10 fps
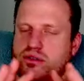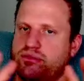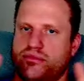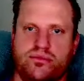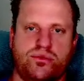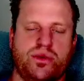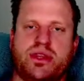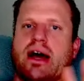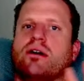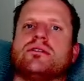
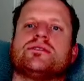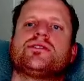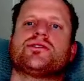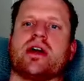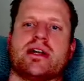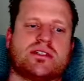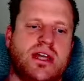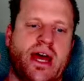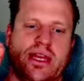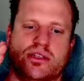without stress, I
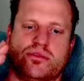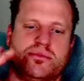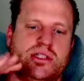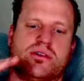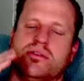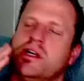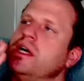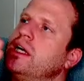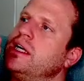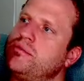can,
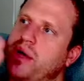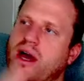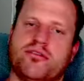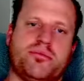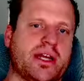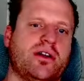pay off my credit